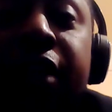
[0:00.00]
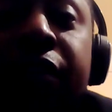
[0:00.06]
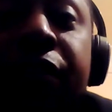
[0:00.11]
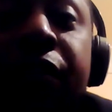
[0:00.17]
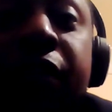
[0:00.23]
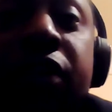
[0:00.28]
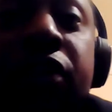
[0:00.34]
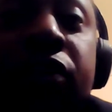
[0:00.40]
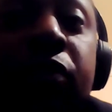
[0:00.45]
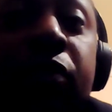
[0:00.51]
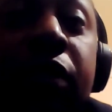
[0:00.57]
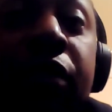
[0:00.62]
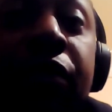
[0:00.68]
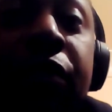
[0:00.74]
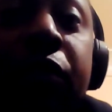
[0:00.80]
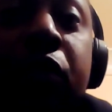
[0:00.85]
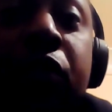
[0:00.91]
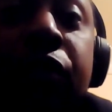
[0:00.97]
you're finished with the
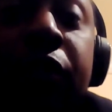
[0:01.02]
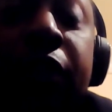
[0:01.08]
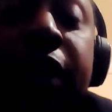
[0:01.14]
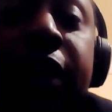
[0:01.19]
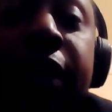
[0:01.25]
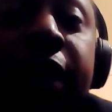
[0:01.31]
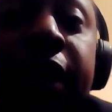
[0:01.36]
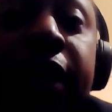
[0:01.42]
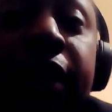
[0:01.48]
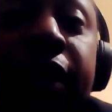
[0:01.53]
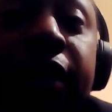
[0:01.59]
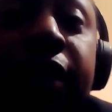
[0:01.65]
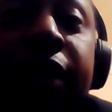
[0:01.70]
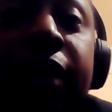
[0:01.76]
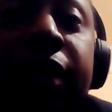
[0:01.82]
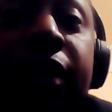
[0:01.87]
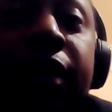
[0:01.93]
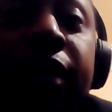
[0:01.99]
food for the day,
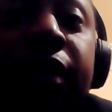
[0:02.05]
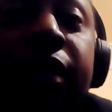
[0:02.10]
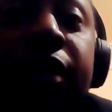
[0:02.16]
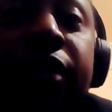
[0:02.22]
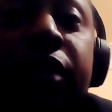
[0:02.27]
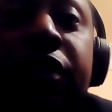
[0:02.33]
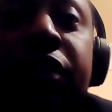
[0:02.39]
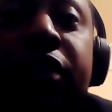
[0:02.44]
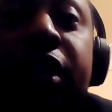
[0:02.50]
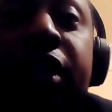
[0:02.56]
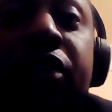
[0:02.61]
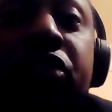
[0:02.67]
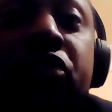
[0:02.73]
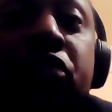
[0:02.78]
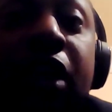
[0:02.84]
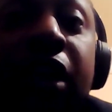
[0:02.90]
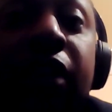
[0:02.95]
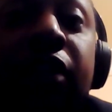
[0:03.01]
you're still
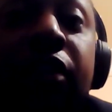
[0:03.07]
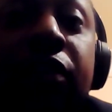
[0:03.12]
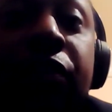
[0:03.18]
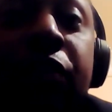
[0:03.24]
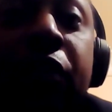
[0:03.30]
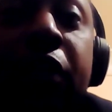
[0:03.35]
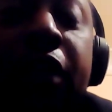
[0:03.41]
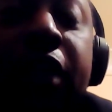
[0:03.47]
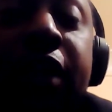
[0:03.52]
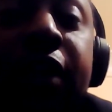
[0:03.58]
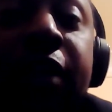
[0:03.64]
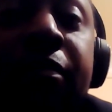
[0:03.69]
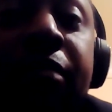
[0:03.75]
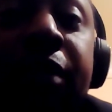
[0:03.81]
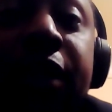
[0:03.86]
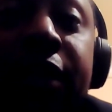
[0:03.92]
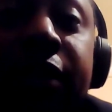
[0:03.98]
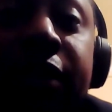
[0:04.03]
instructed to throw it in the
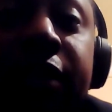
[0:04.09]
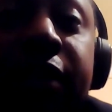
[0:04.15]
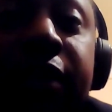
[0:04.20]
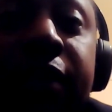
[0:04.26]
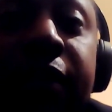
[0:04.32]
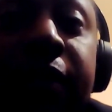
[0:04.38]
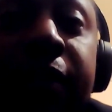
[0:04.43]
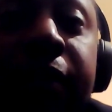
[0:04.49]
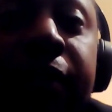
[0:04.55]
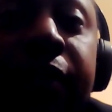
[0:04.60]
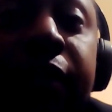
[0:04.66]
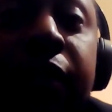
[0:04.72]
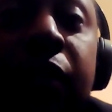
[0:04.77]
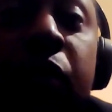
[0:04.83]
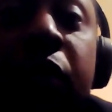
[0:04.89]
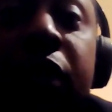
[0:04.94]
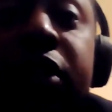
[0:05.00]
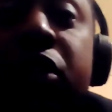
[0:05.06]
bin,
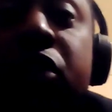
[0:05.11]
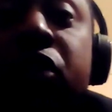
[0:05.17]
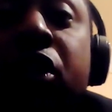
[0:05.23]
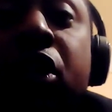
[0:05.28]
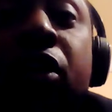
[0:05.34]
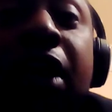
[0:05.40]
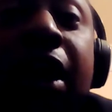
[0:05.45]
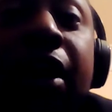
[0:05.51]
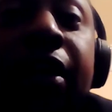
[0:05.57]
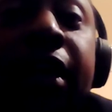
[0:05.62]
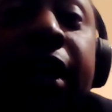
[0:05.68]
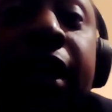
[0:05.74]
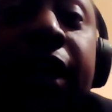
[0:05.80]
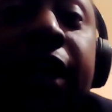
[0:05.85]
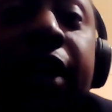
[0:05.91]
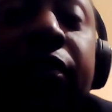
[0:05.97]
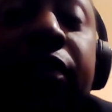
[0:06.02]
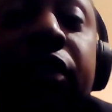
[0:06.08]
when you could go out there
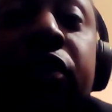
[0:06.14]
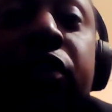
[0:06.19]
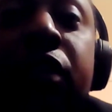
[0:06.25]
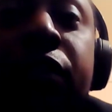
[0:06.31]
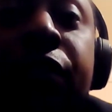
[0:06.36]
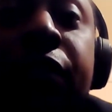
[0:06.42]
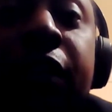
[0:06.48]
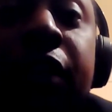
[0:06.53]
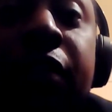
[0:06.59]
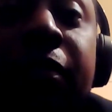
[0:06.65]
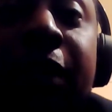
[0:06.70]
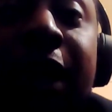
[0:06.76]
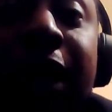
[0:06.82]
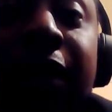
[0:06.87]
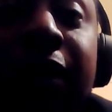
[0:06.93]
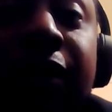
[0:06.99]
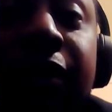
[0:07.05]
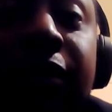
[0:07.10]
and give it to your fellow
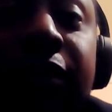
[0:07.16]
man.